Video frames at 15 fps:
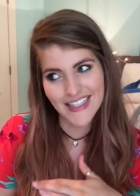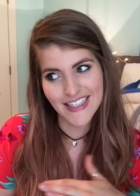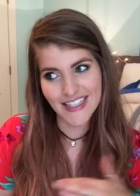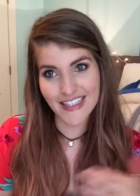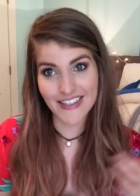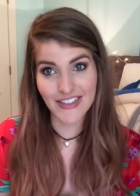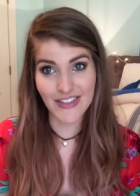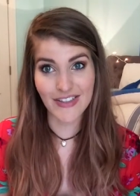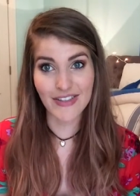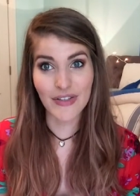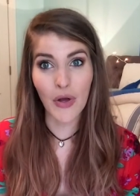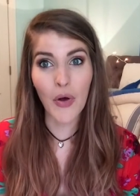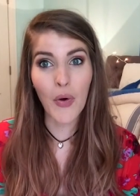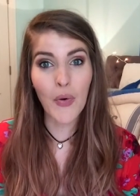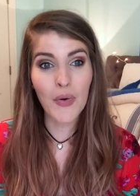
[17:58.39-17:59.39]
It just
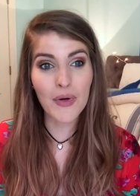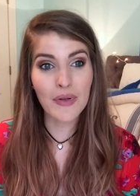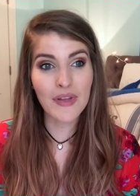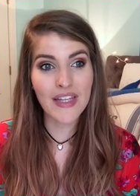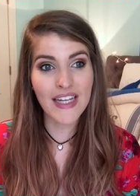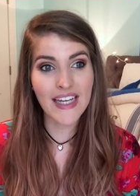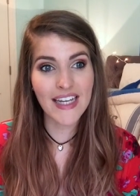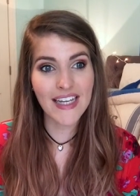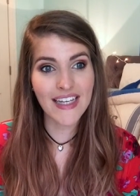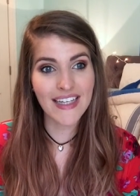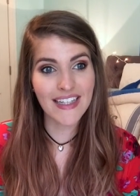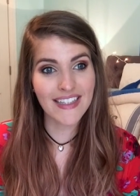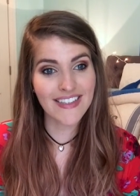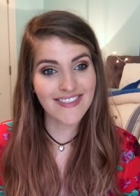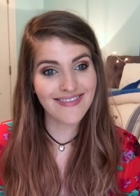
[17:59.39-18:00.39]
totally
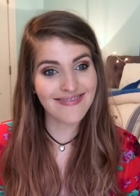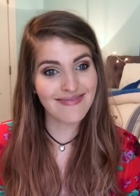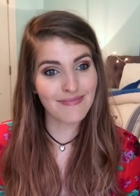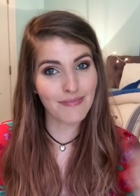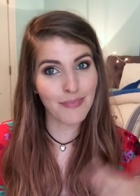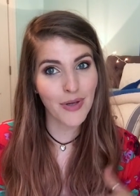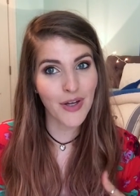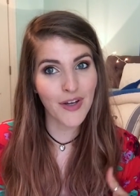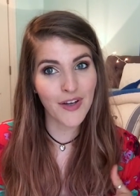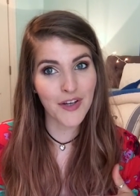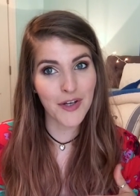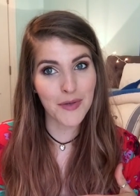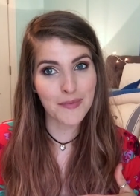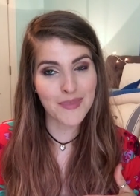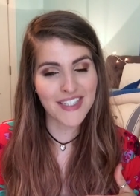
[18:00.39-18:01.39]

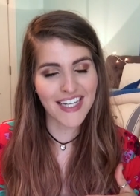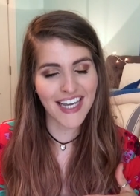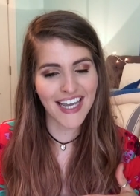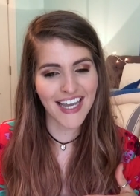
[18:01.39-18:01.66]
bombed